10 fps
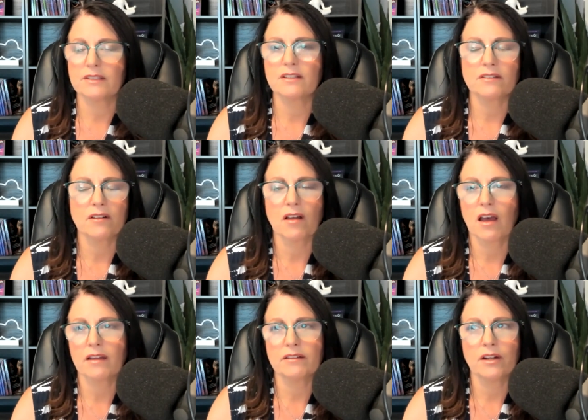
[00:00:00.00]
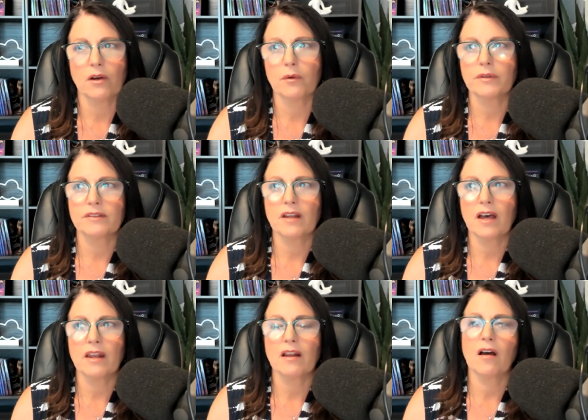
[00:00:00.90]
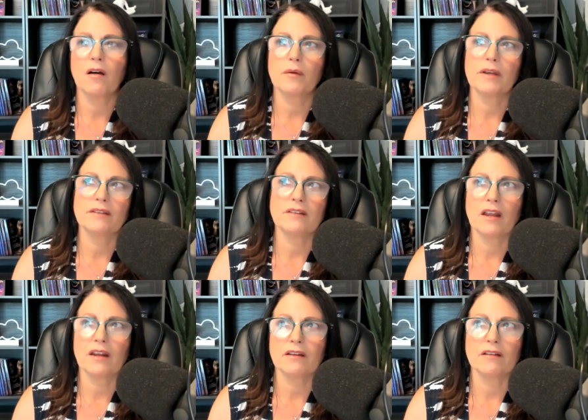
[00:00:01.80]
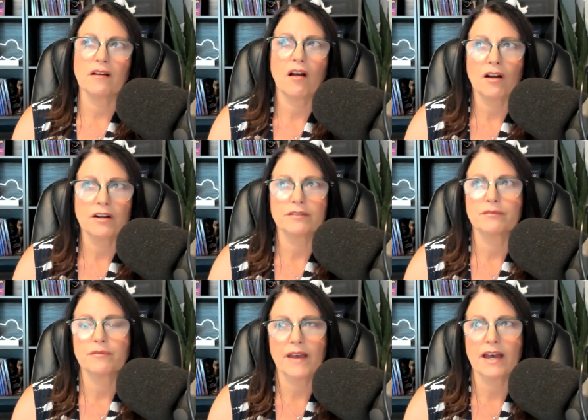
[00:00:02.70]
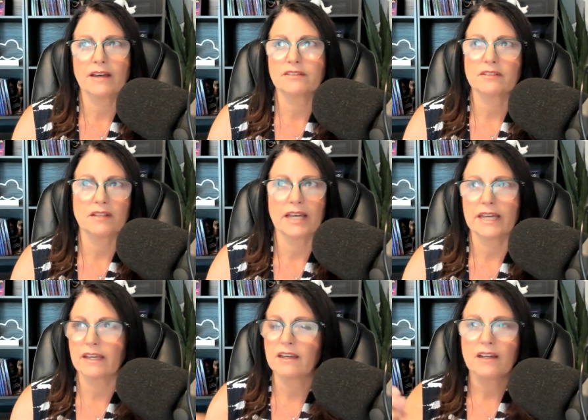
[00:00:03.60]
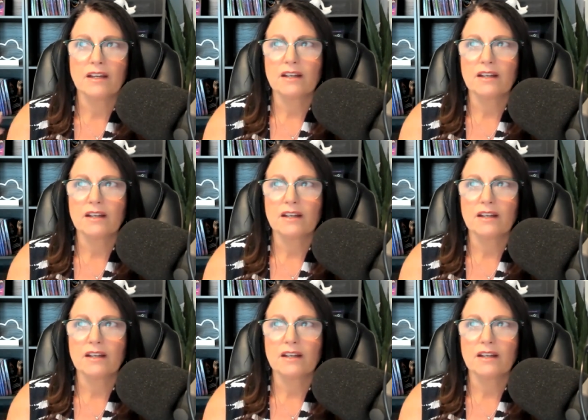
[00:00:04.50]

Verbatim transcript: It doesn't, you know, it's not all it's not a hard and fast like